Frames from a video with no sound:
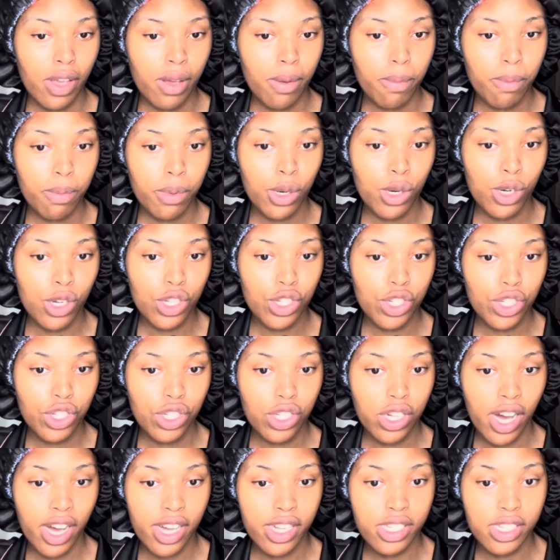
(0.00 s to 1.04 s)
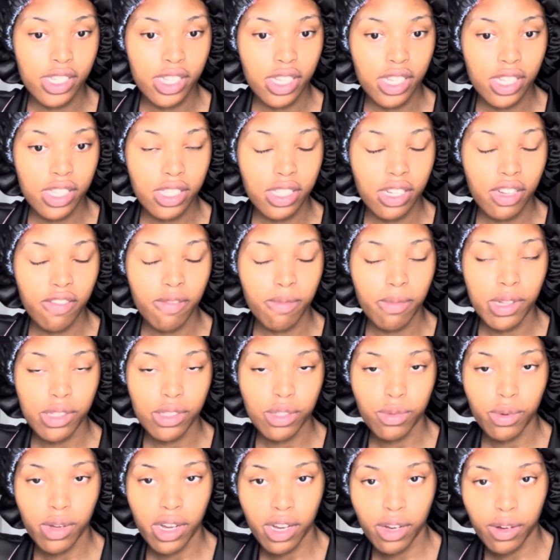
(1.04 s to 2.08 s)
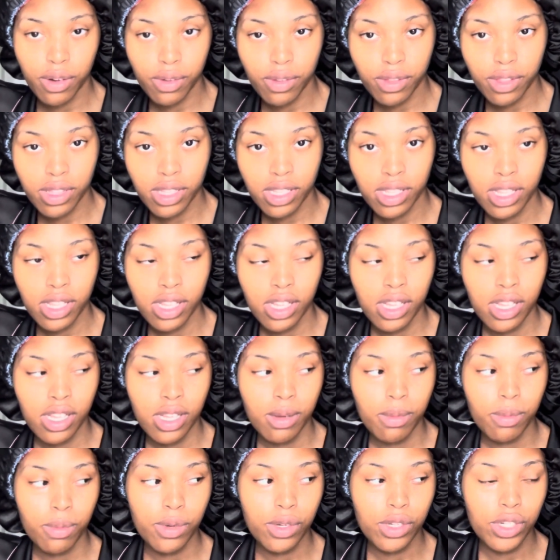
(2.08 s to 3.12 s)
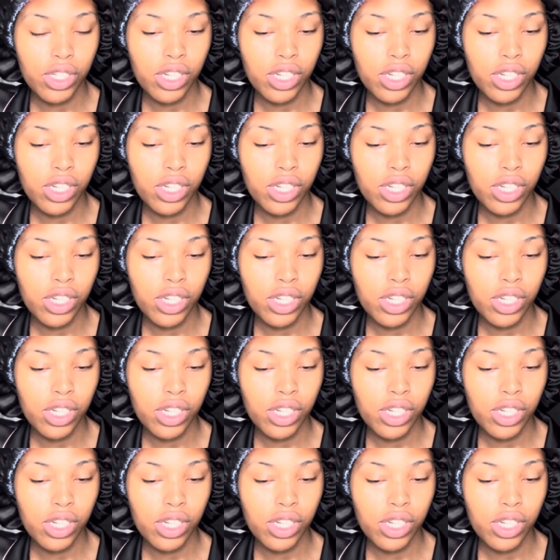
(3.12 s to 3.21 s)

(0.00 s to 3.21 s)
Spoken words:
push ideas of mental health, push